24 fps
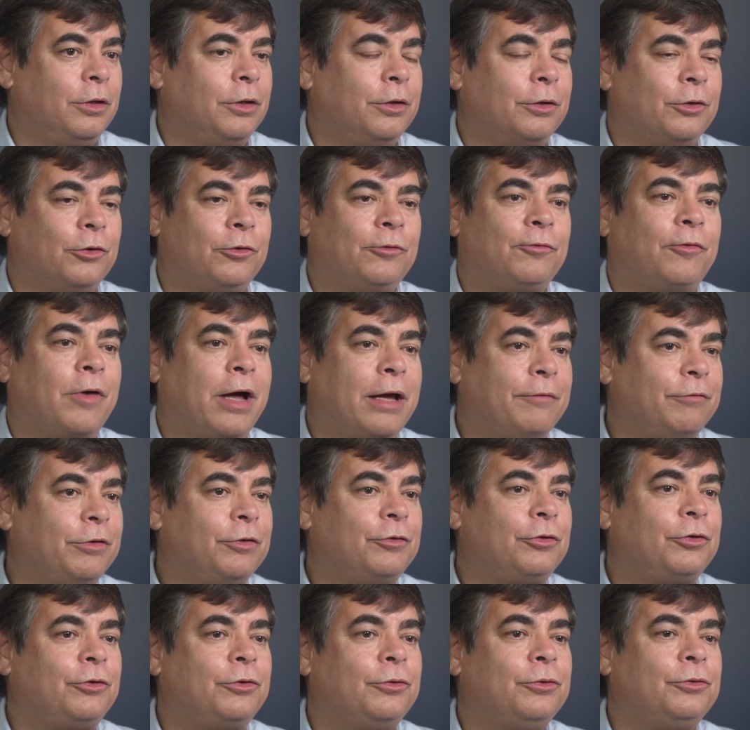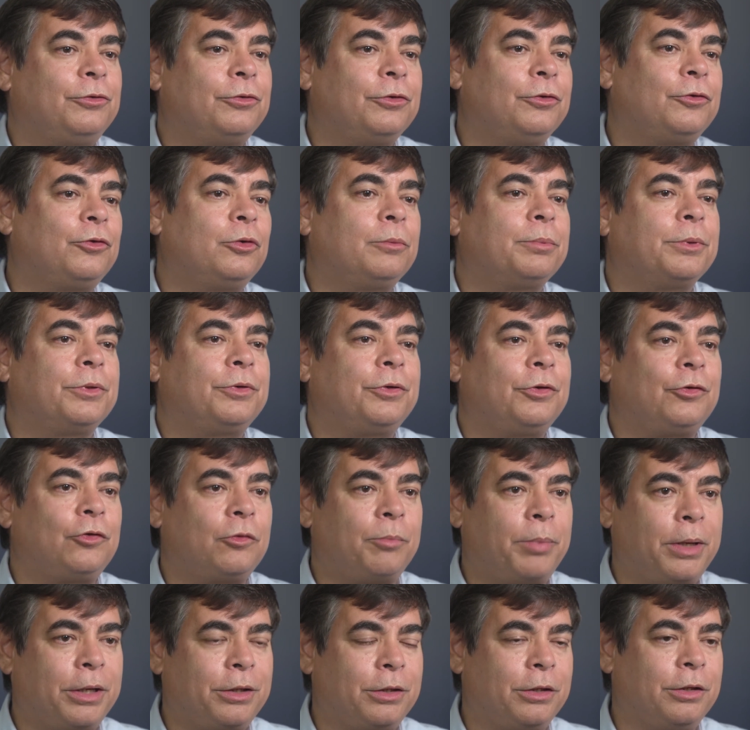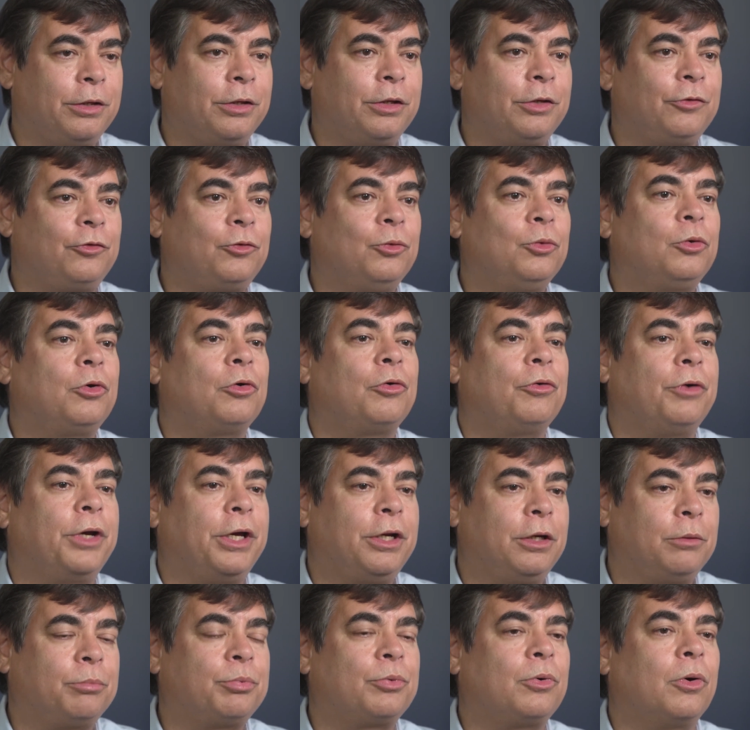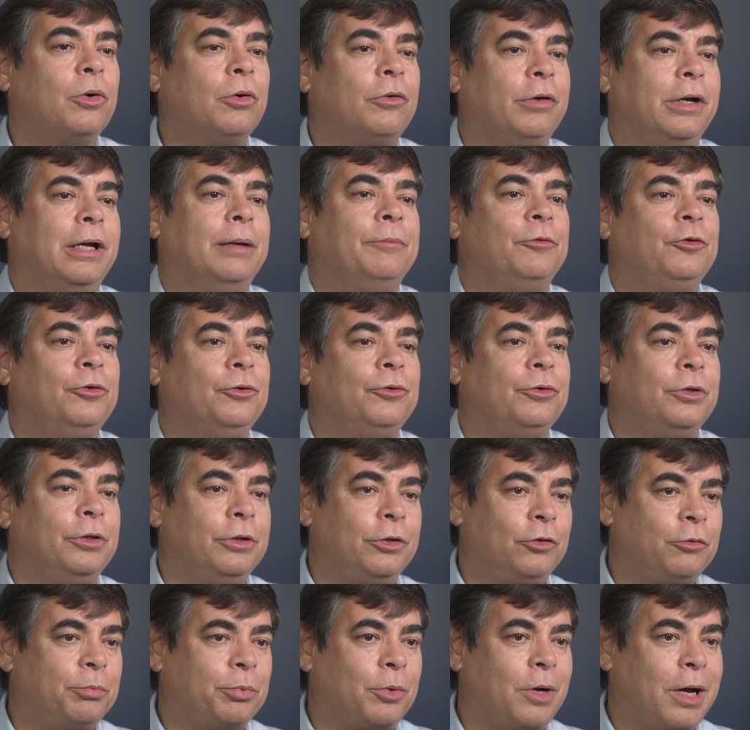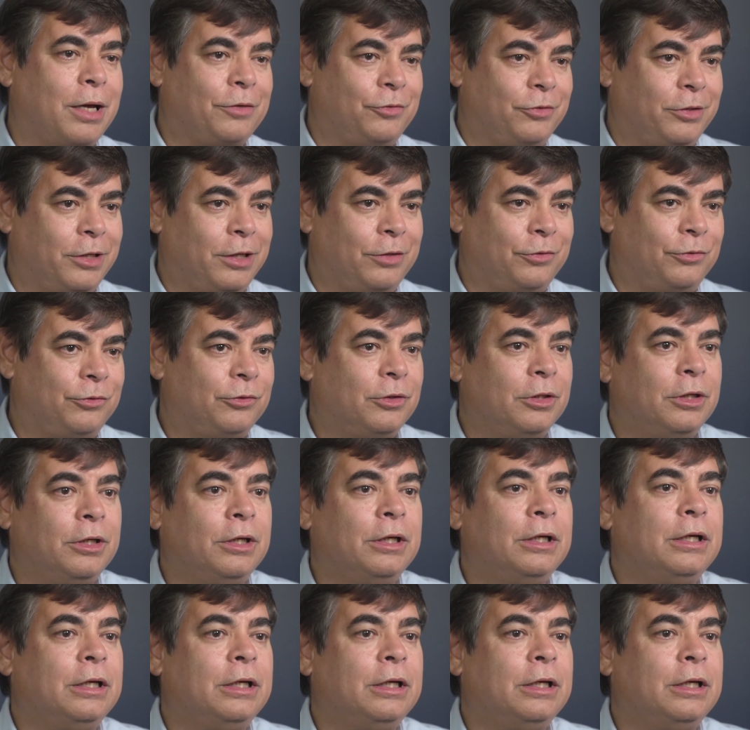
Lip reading: There's 5 institutions who participated in this, who created programs using this process.